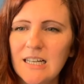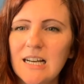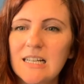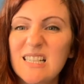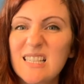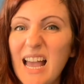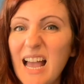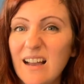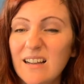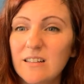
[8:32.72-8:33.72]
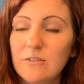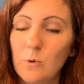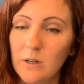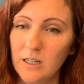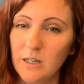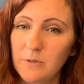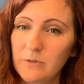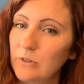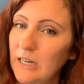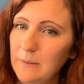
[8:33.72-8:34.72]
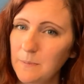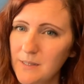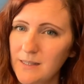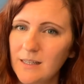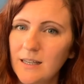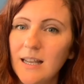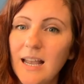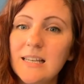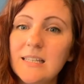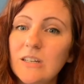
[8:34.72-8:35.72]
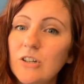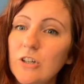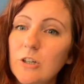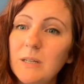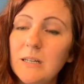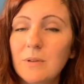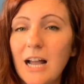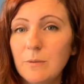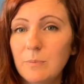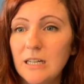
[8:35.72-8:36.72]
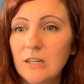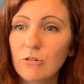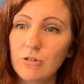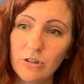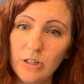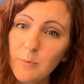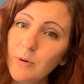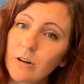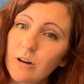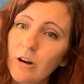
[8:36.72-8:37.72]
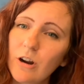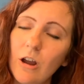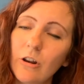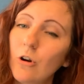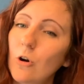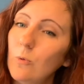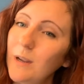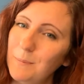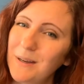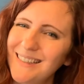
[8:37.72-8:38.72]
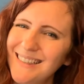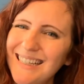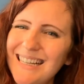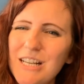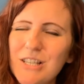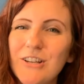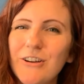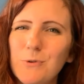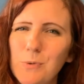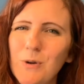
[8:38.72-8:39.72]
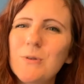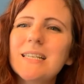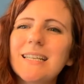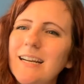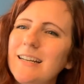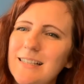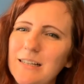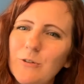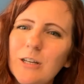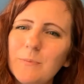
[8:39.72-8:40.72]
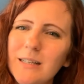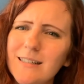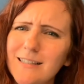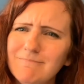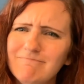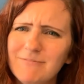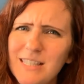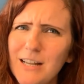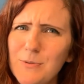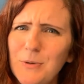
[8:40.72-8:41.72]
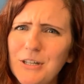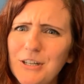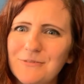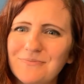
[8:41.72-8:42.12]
a snack of 1 cup of grapes, and dinner could be a black bean or turkey burger on a whole wheat bun served with roasted carrots and green beans. Sounds pretty good.